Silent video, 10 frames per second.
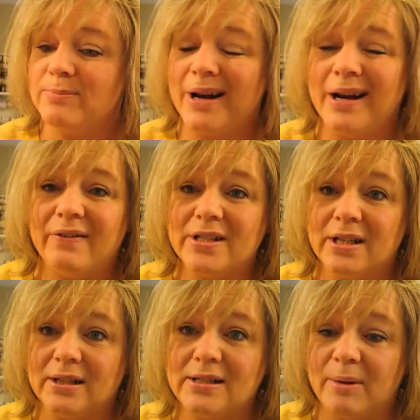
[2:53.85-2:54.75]
But I never
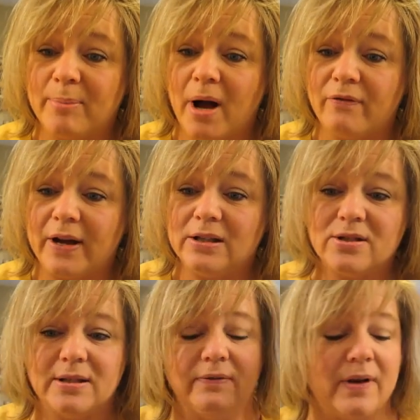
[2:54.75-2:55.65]
take the tape off. I
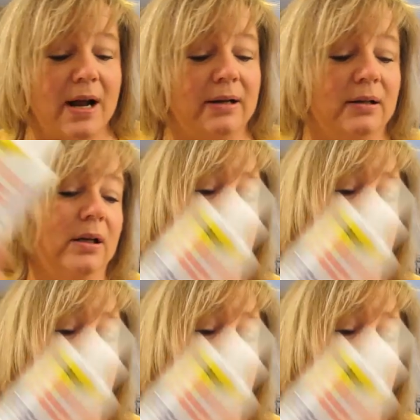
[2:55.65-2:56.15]
just leave it on.